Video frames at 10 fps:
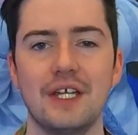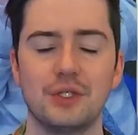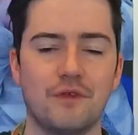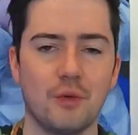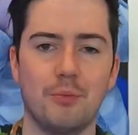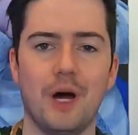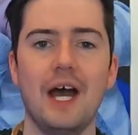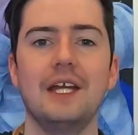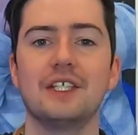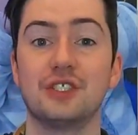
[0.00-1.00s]
So if you're
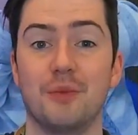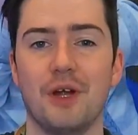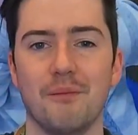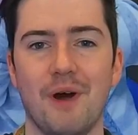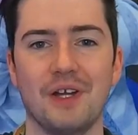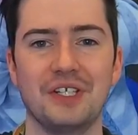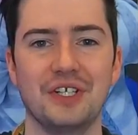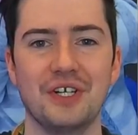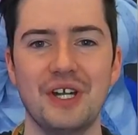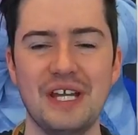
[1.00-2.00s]
buying a smart
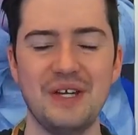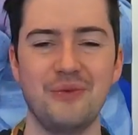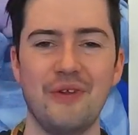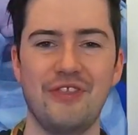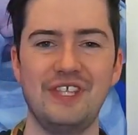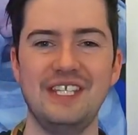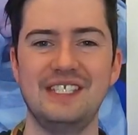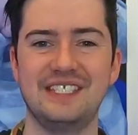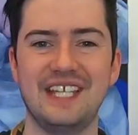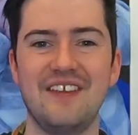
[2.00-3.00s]
monitor with these
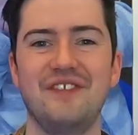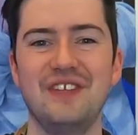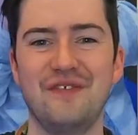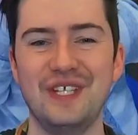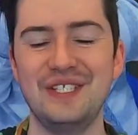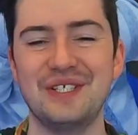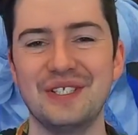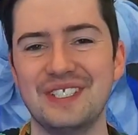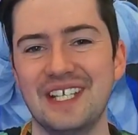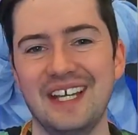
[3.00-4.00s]
safety
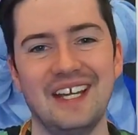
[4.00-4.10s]
features,